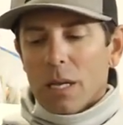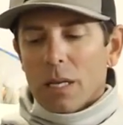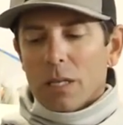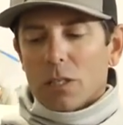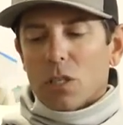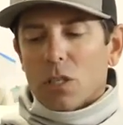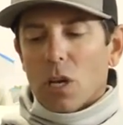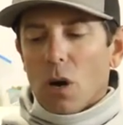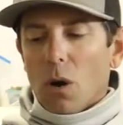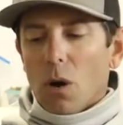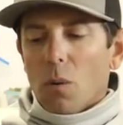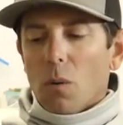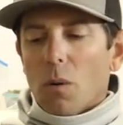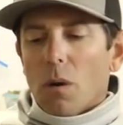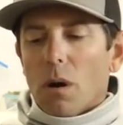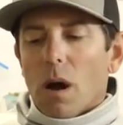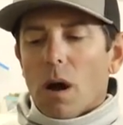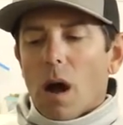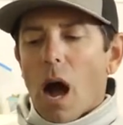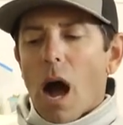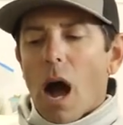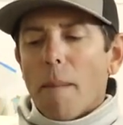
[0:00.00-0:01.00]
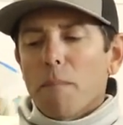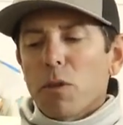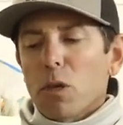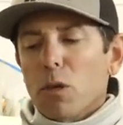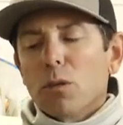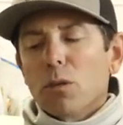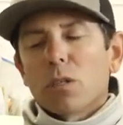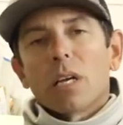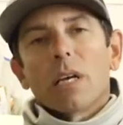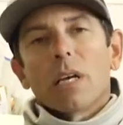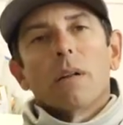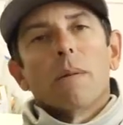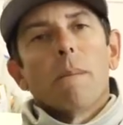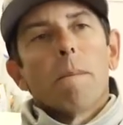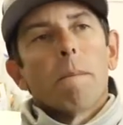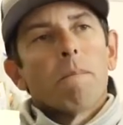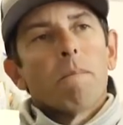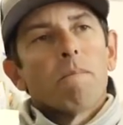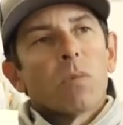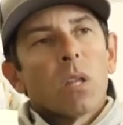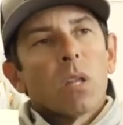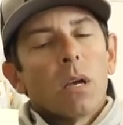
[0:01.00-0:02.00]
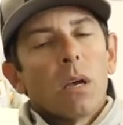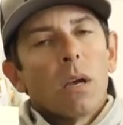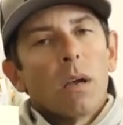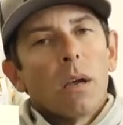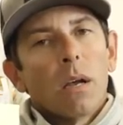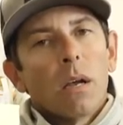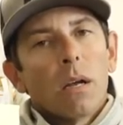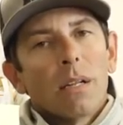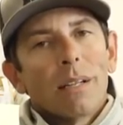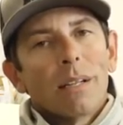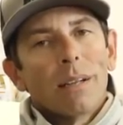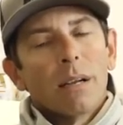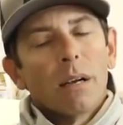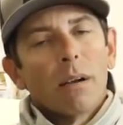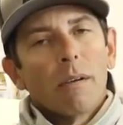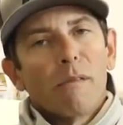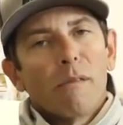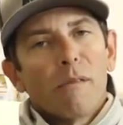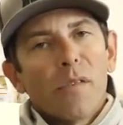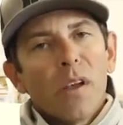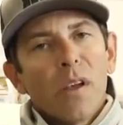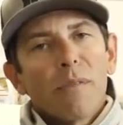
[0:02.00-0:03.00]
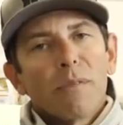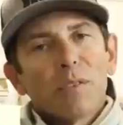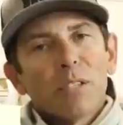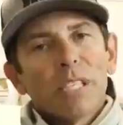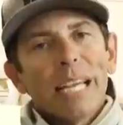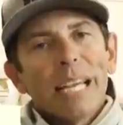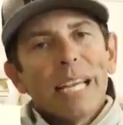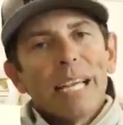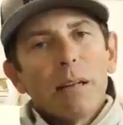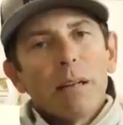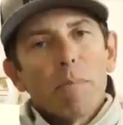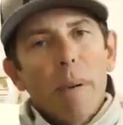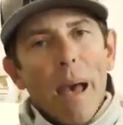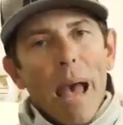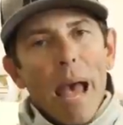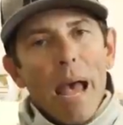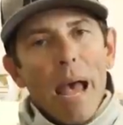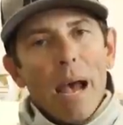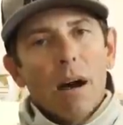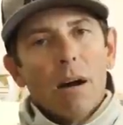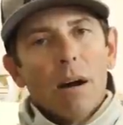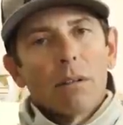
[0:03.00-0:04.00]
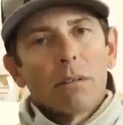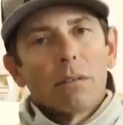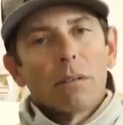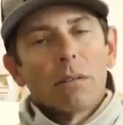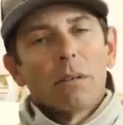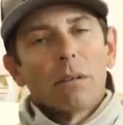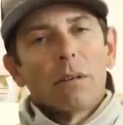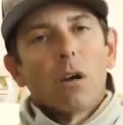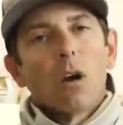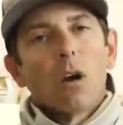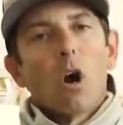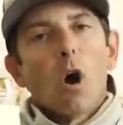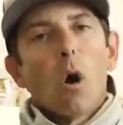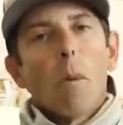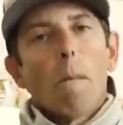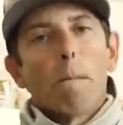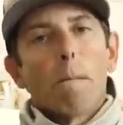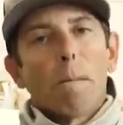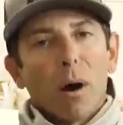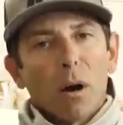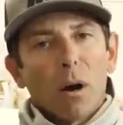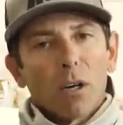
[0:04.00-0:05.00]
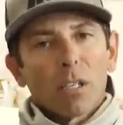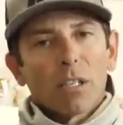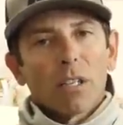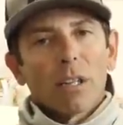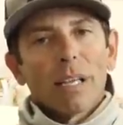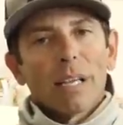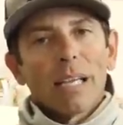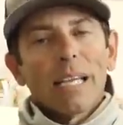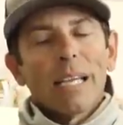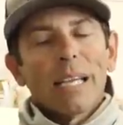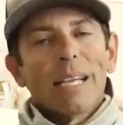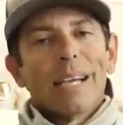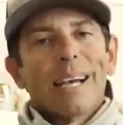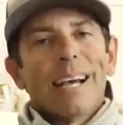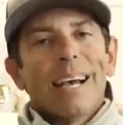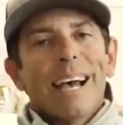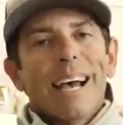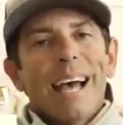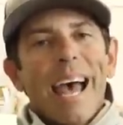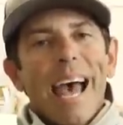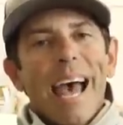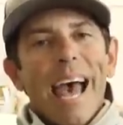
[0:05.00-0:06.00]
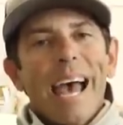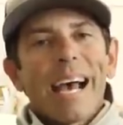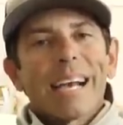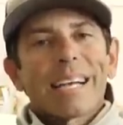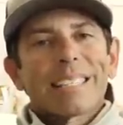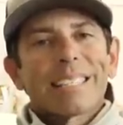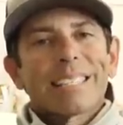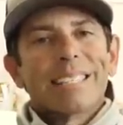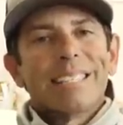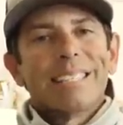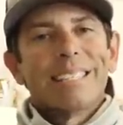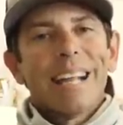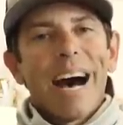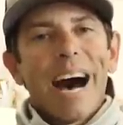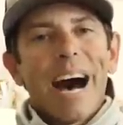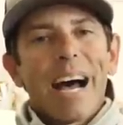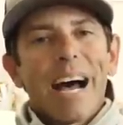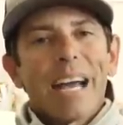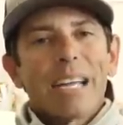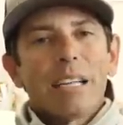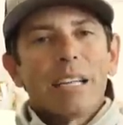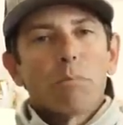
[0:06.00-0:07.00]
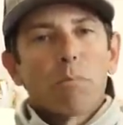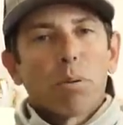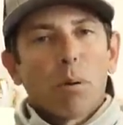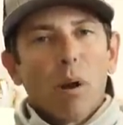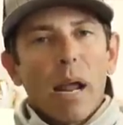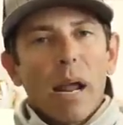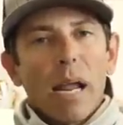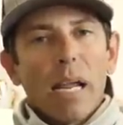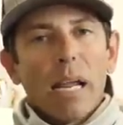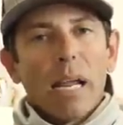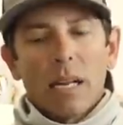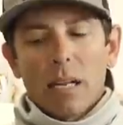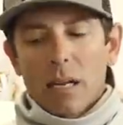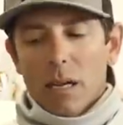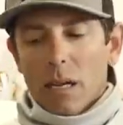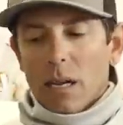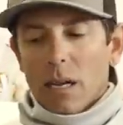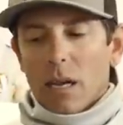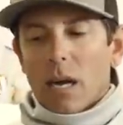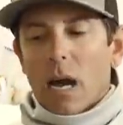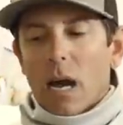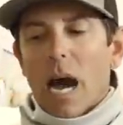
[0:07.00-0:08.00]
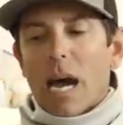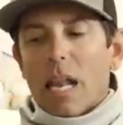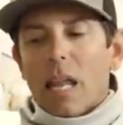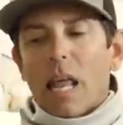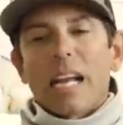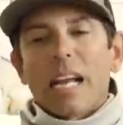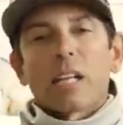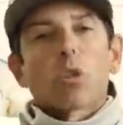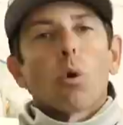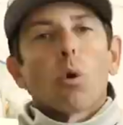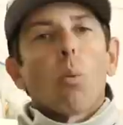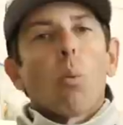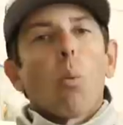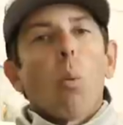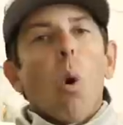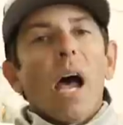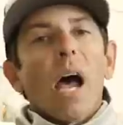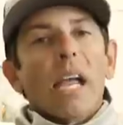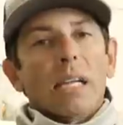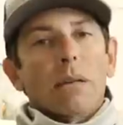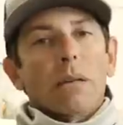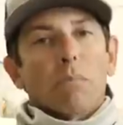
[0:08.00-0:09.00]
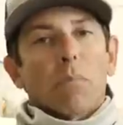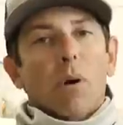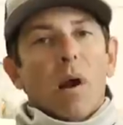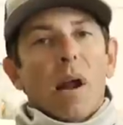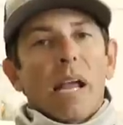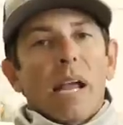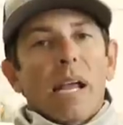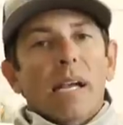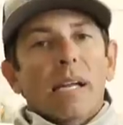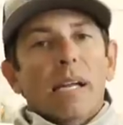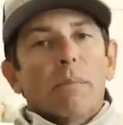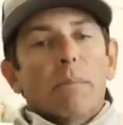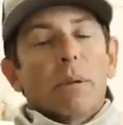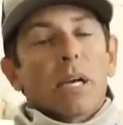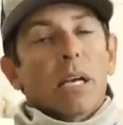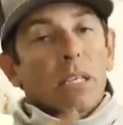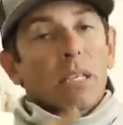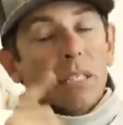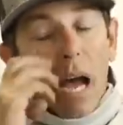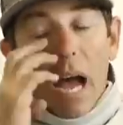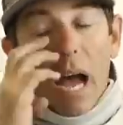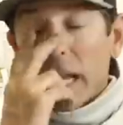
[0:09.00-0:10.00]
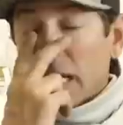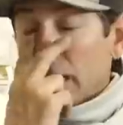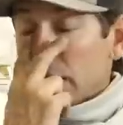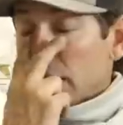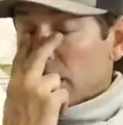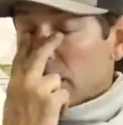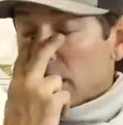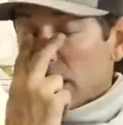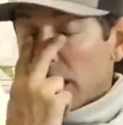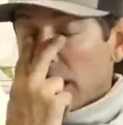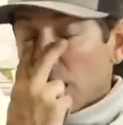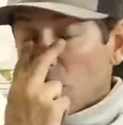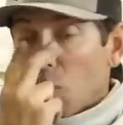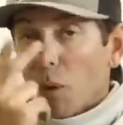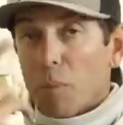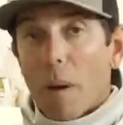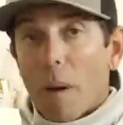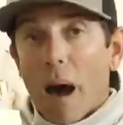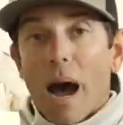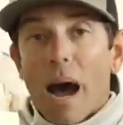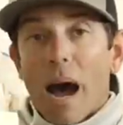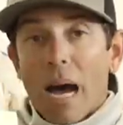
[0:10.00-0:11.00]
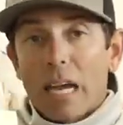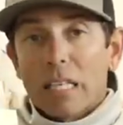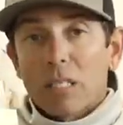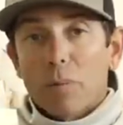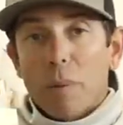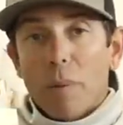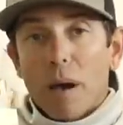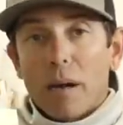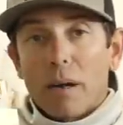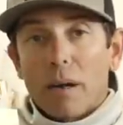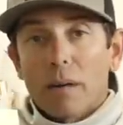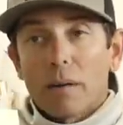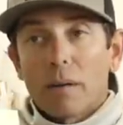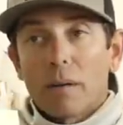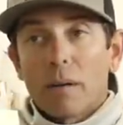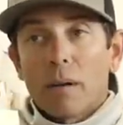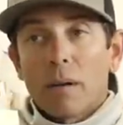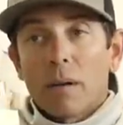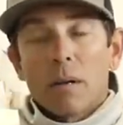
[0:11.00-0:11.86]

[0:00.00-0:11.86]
So I'm using 15 pound Berkeley X9 braid. I like the white braid because I can see it with my eyes better.